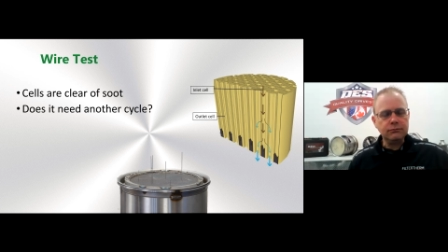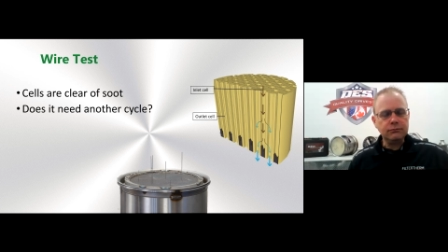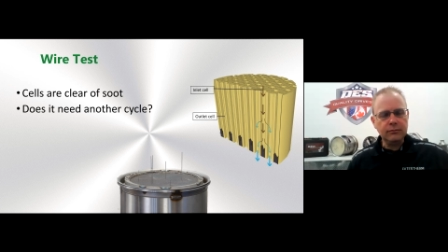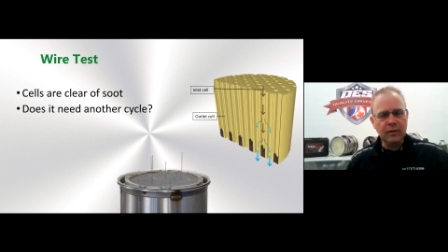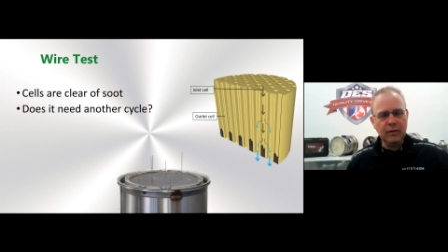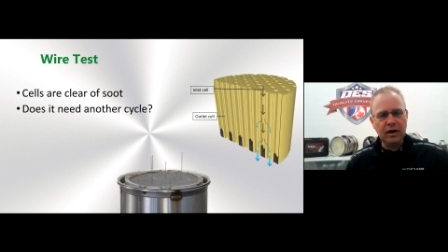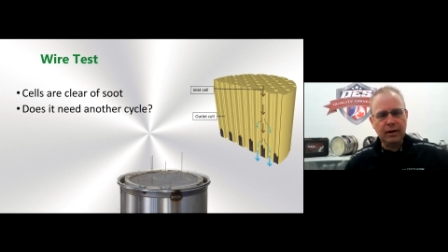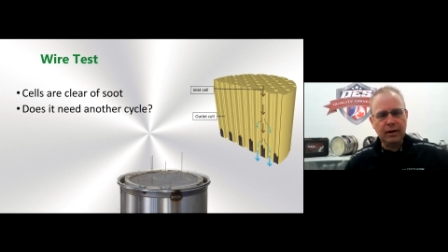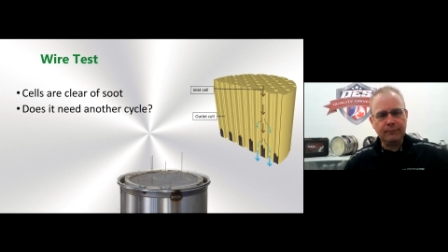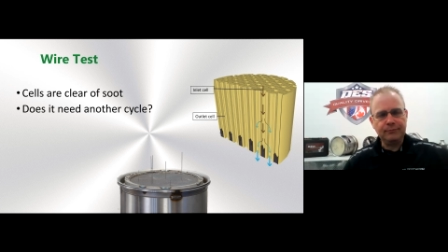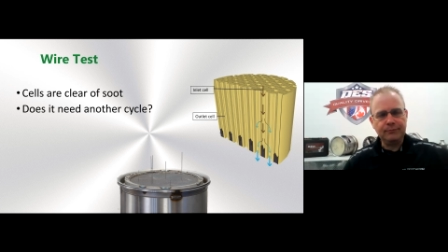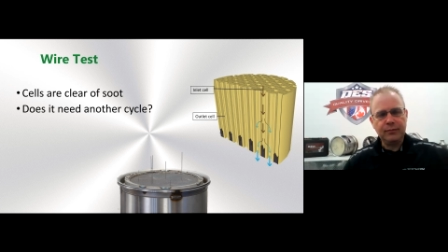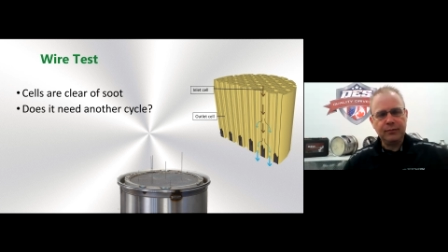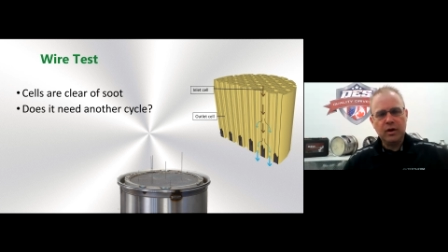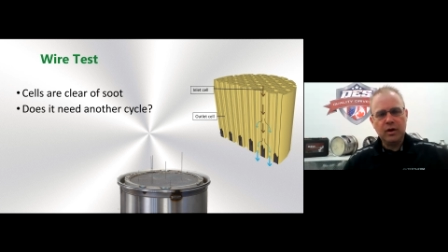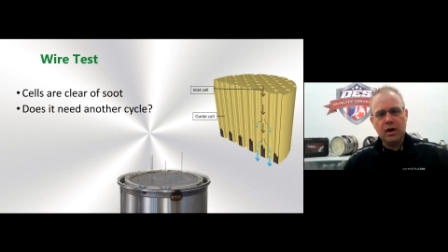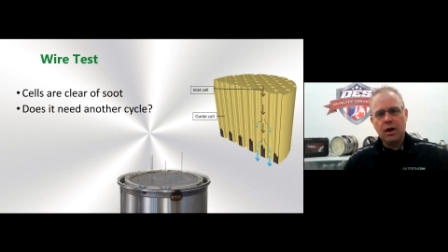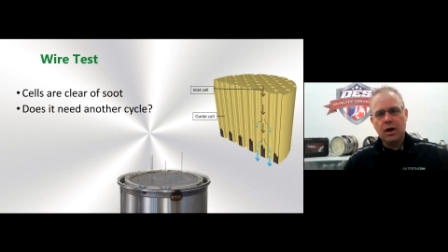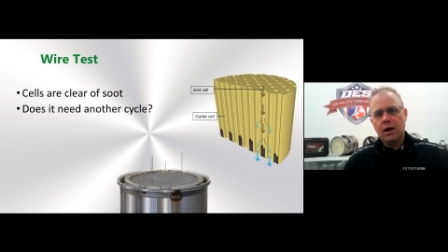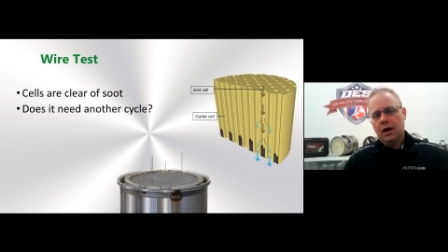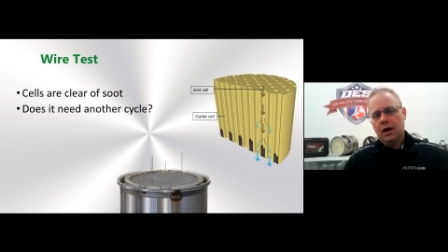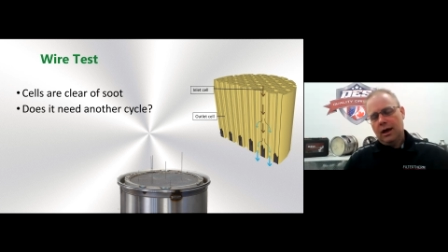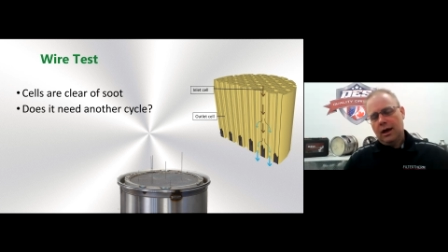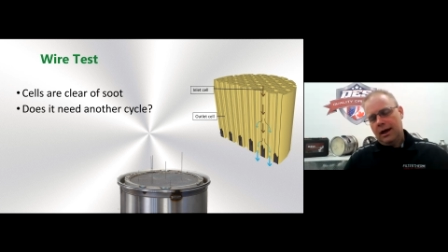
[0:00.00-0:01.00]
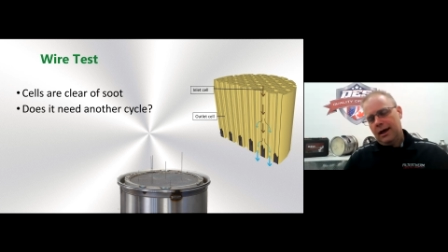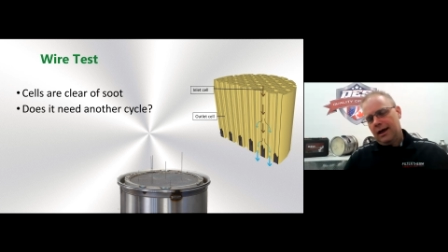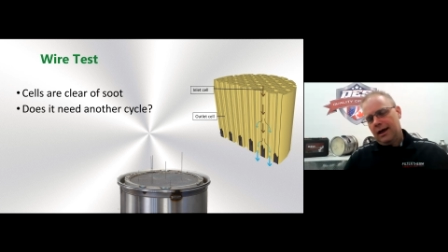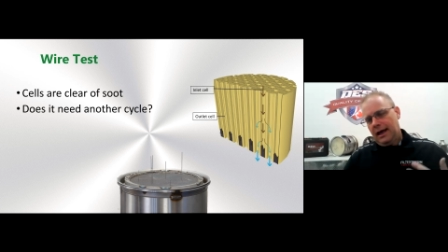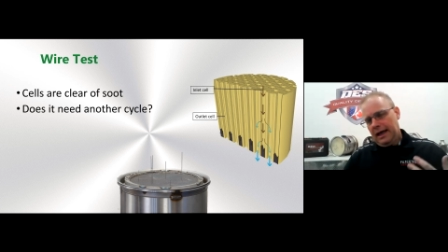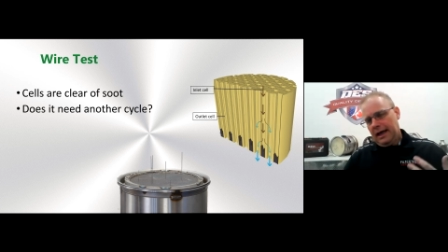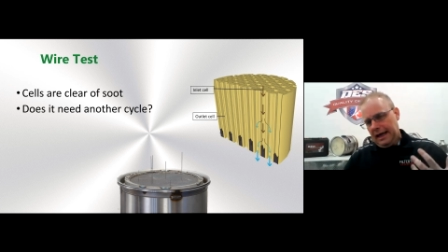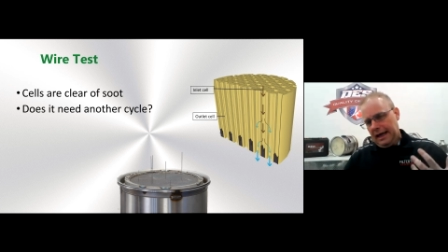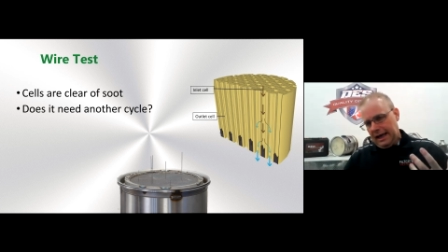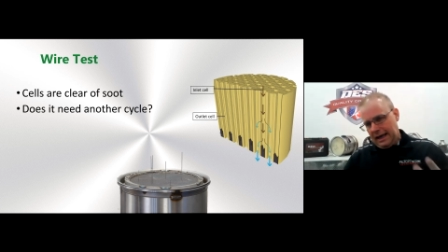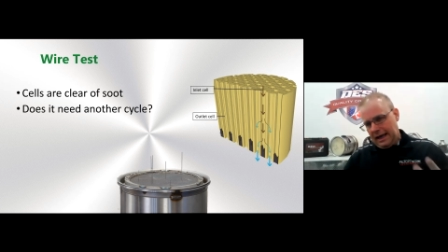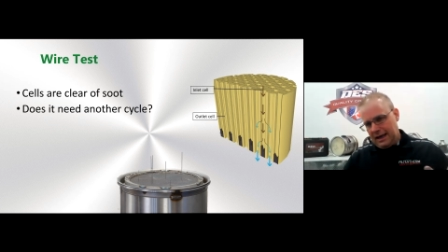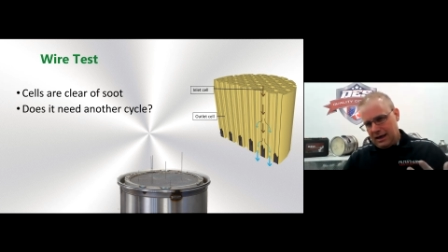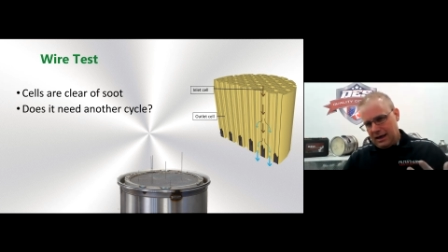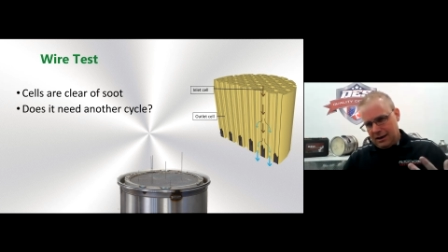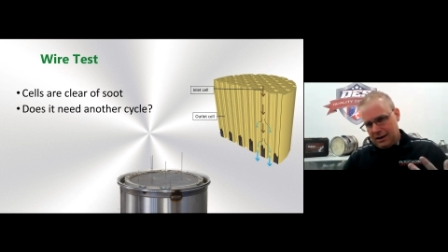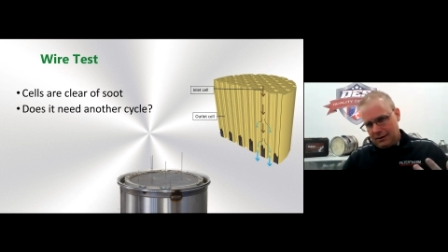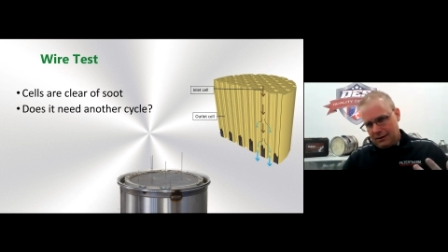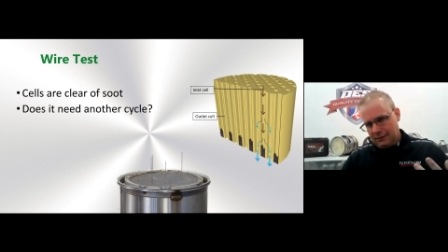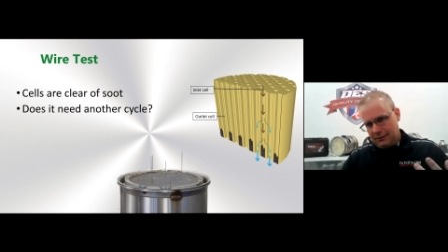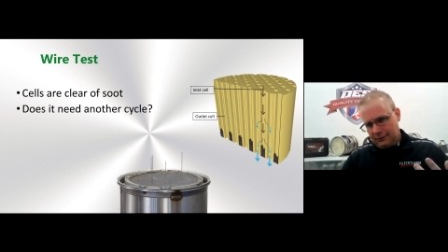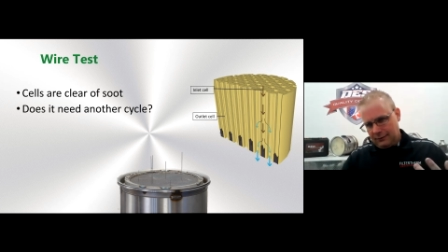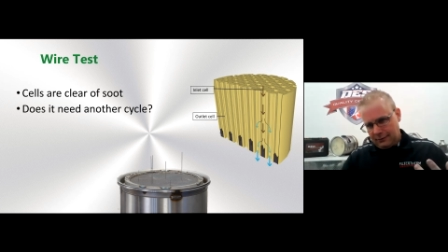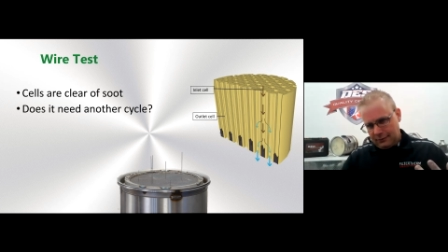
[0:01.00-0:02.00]
Yeah.
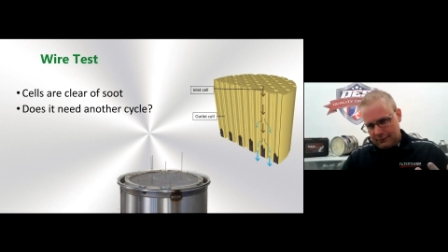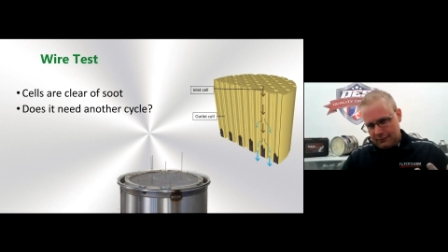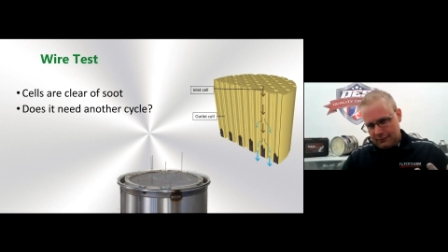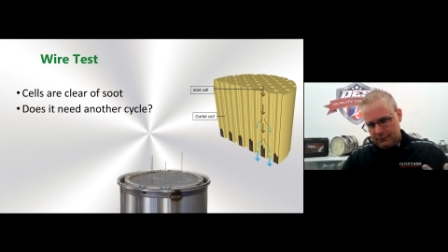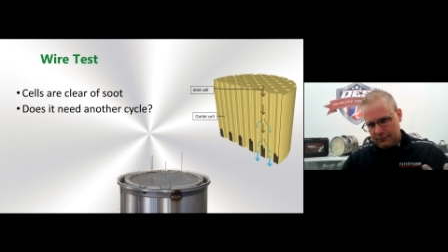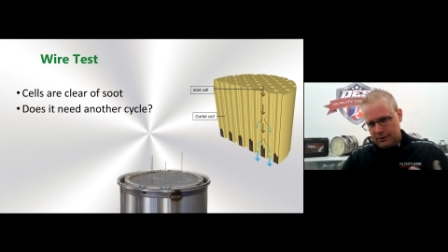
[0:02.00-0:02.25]
And